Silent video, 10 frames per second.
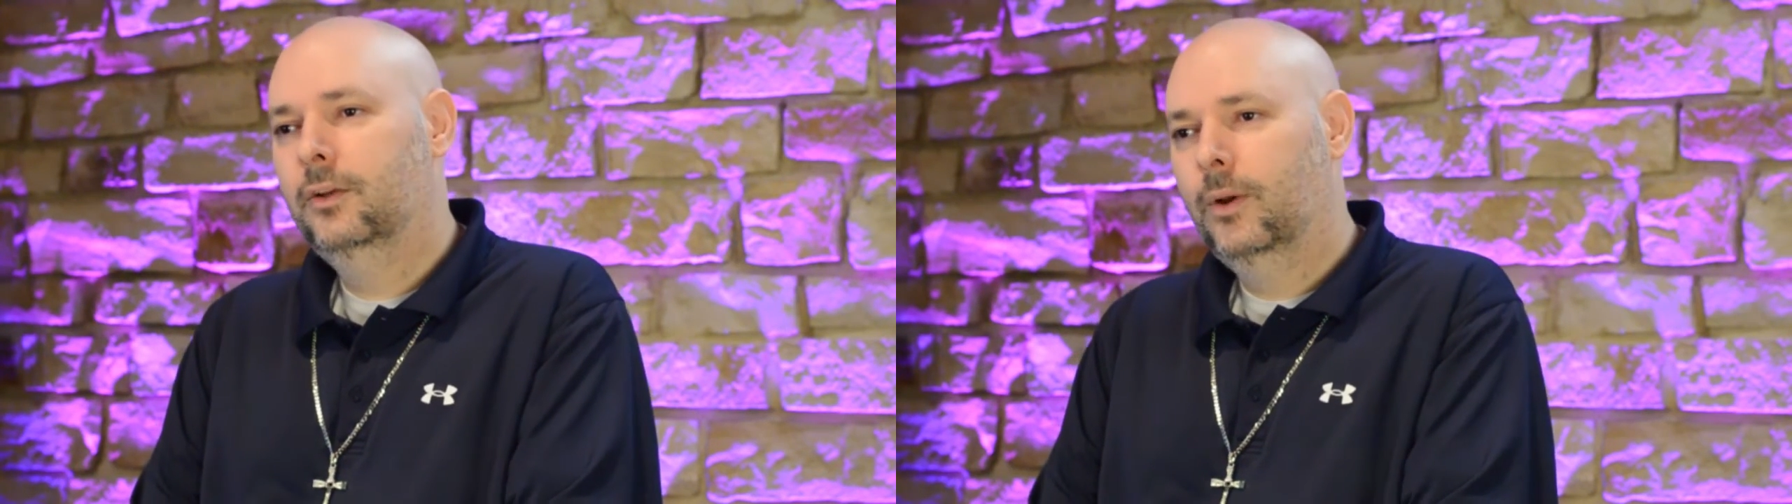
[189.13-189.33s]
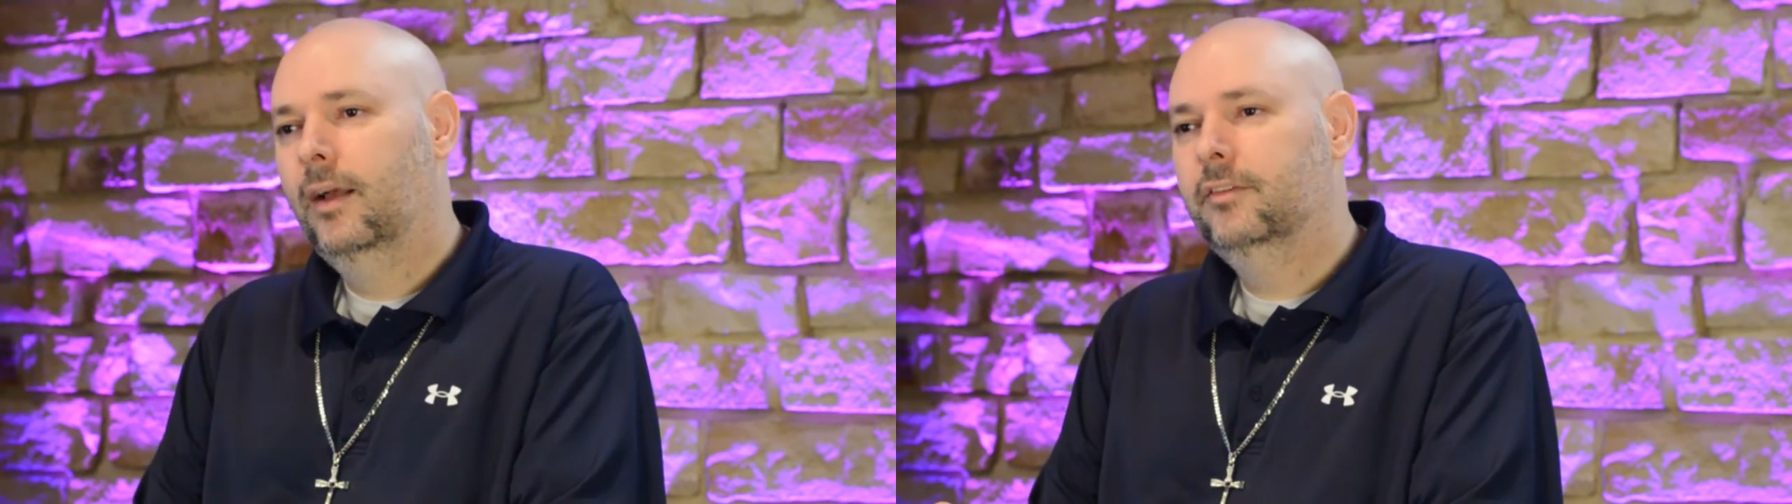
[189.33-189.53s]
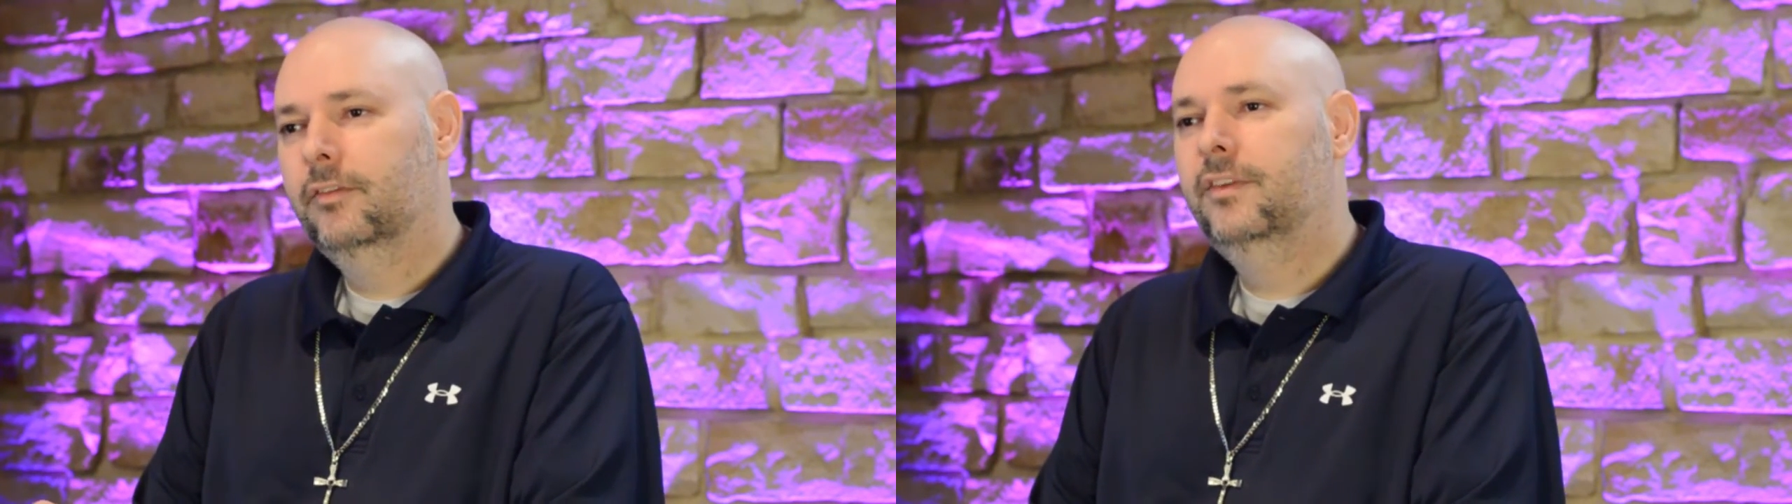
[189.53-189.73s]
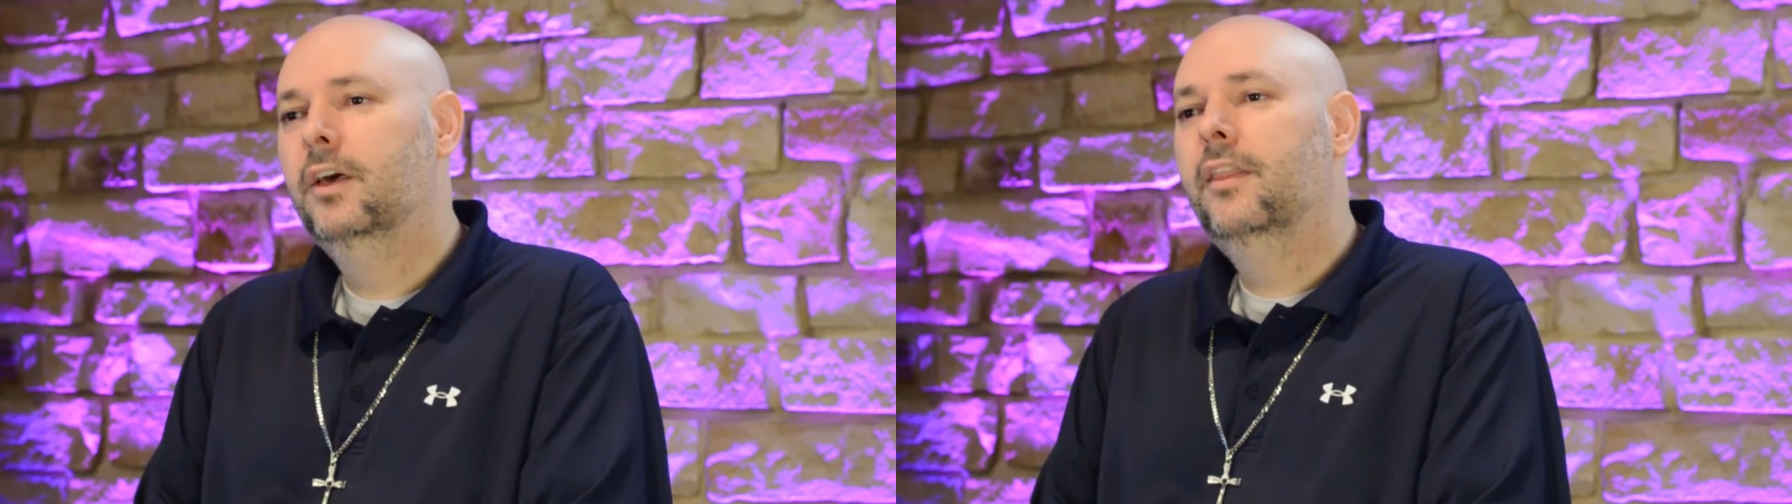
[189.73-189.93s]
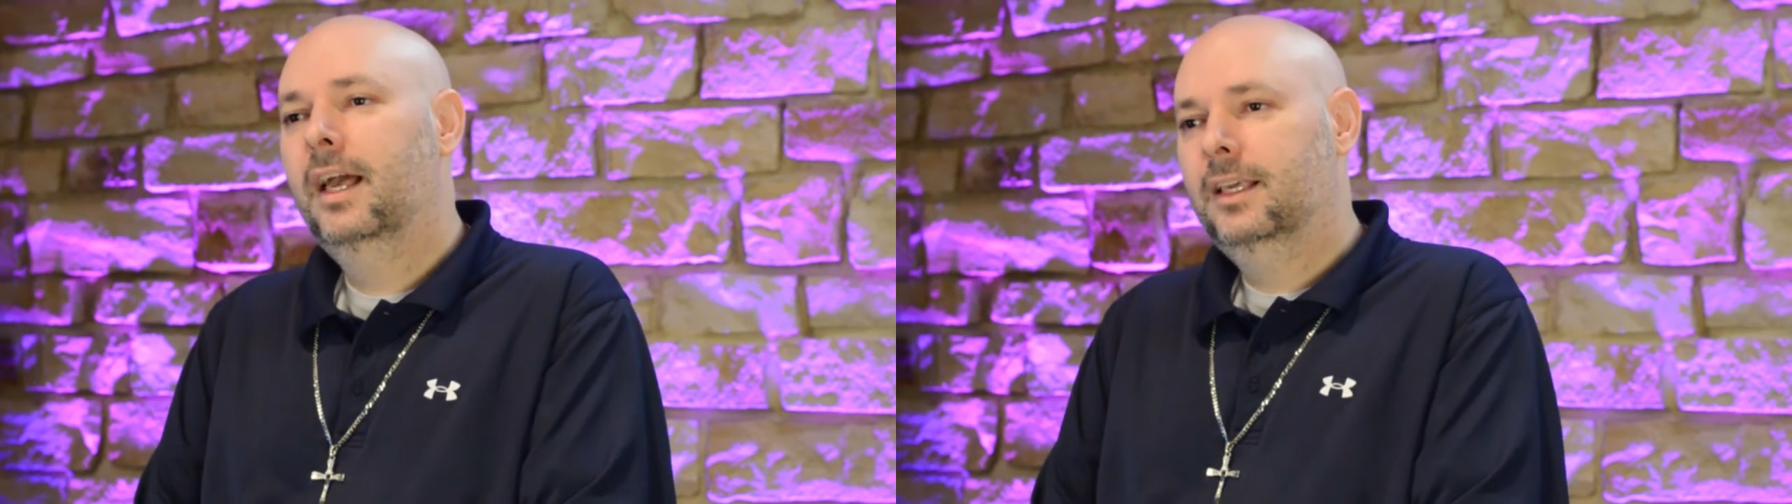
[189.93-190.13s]
I don't have to
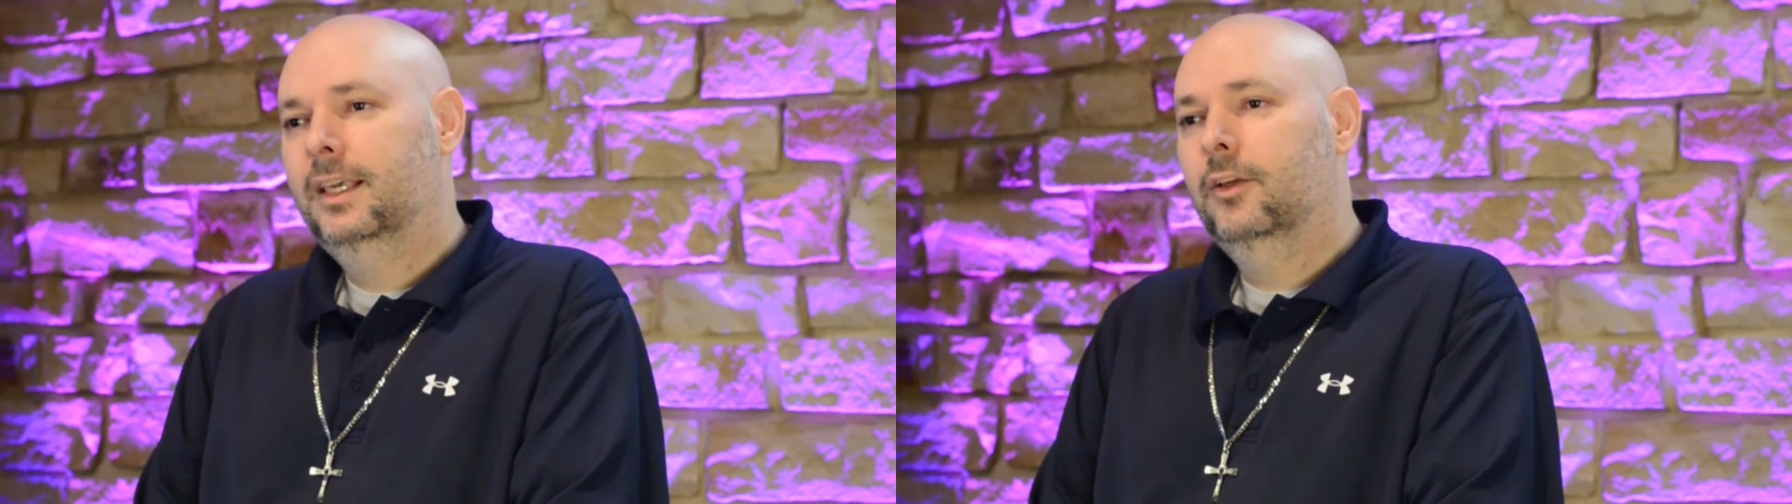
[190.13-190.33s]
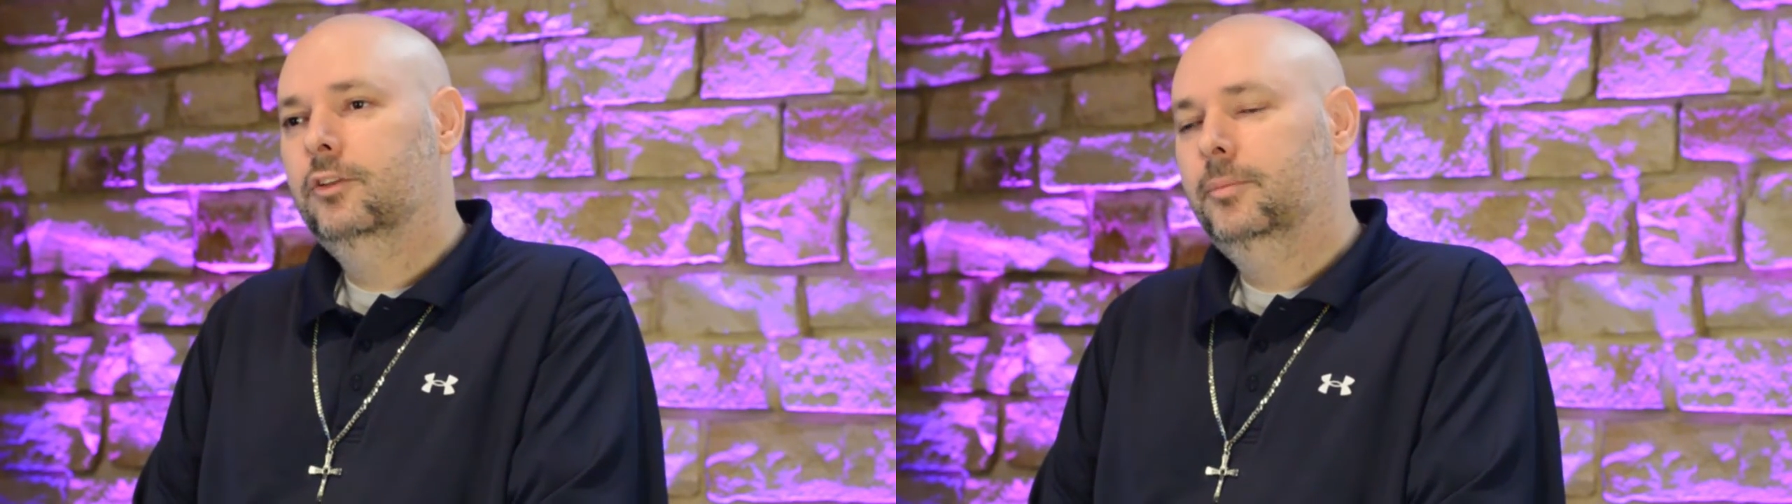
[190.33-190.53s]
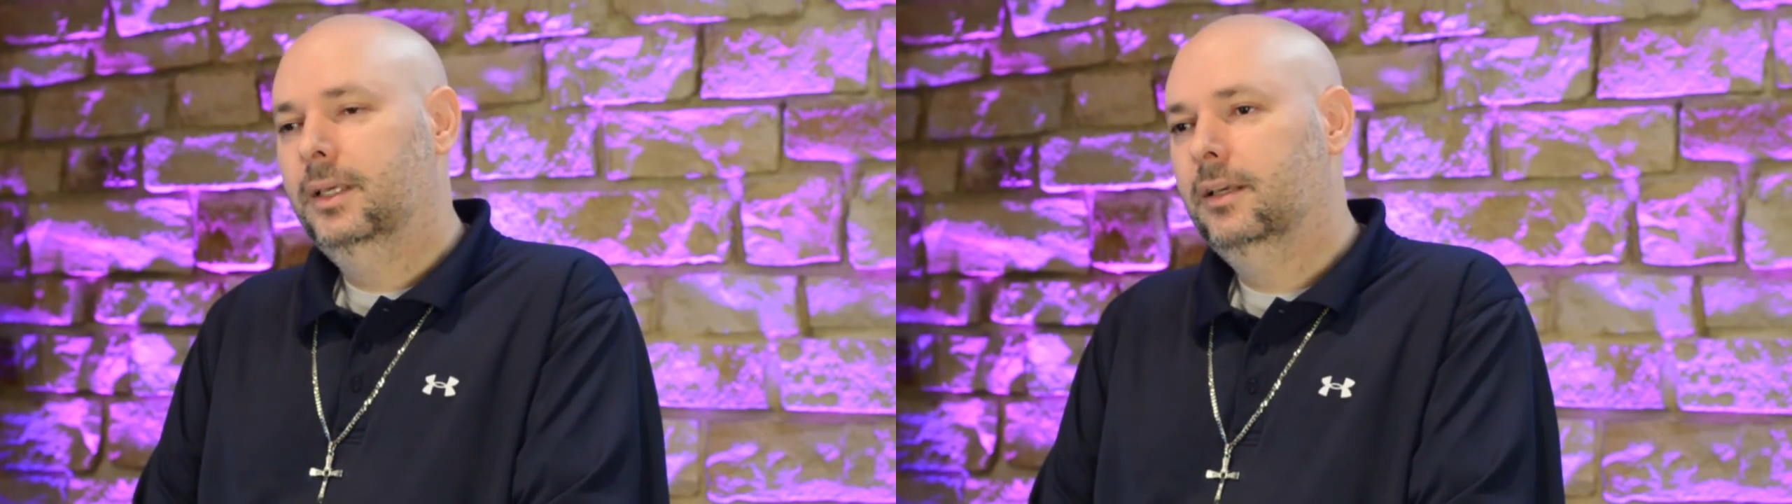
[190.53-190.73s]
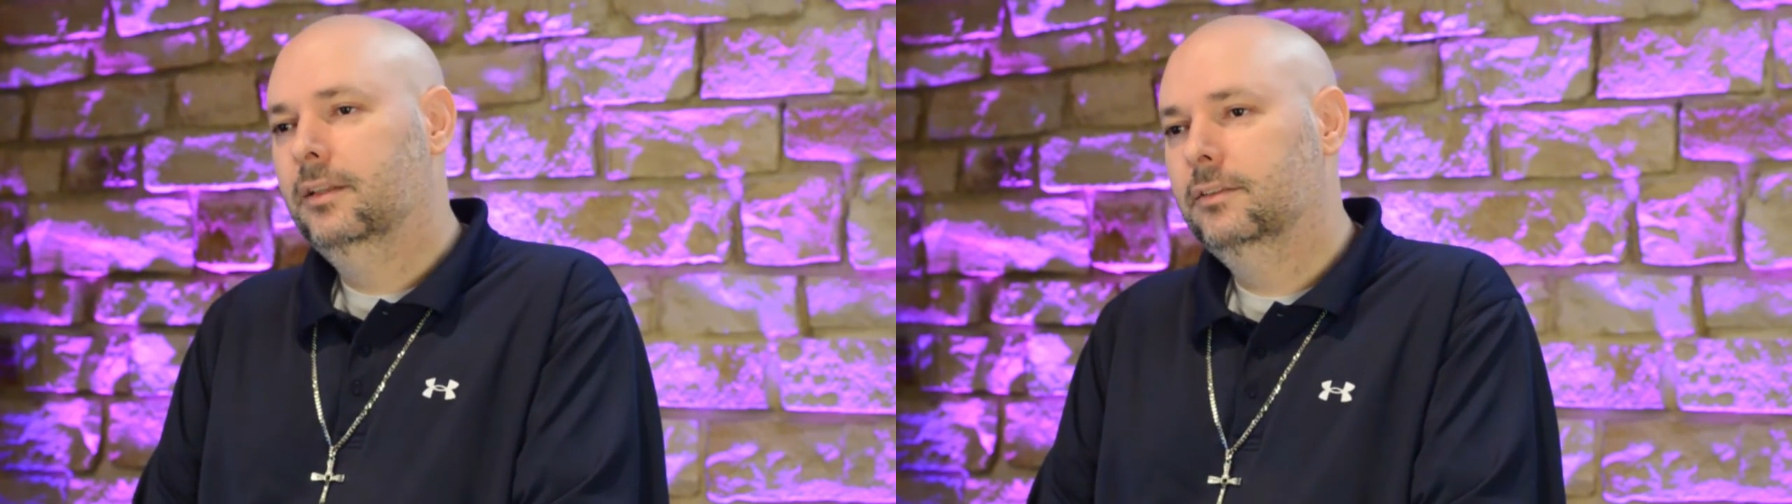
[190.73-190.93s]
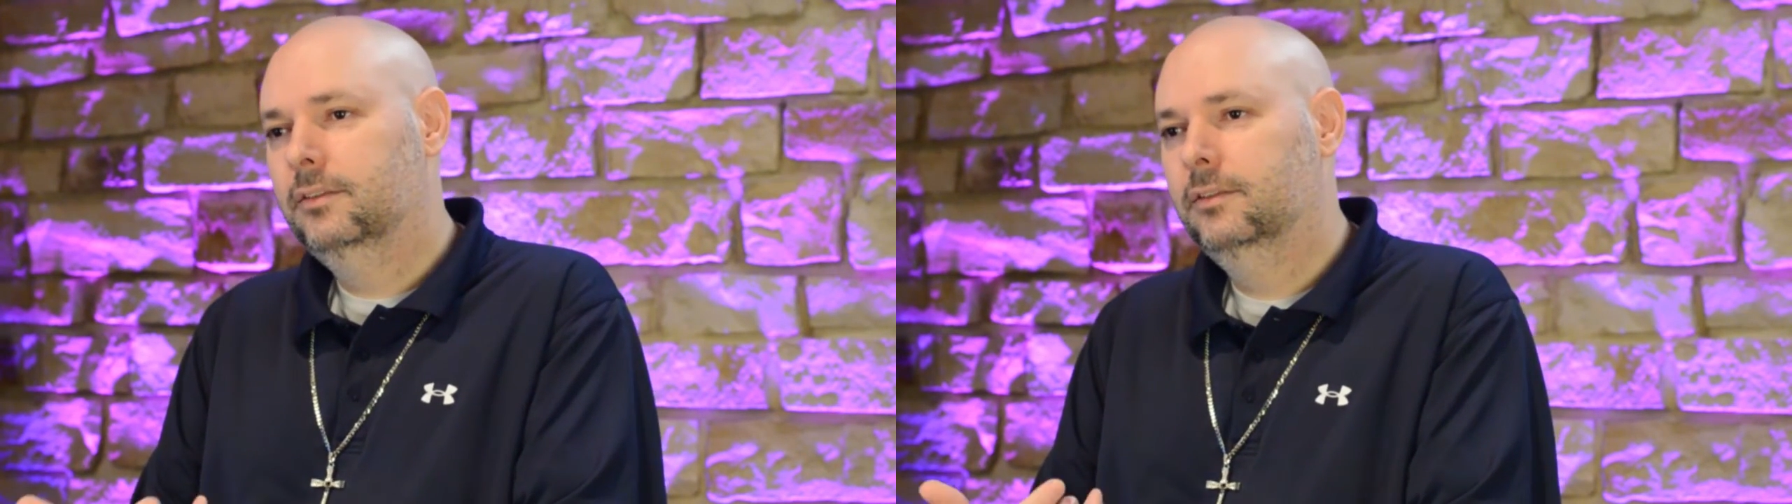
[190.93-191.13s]
feel that guilt because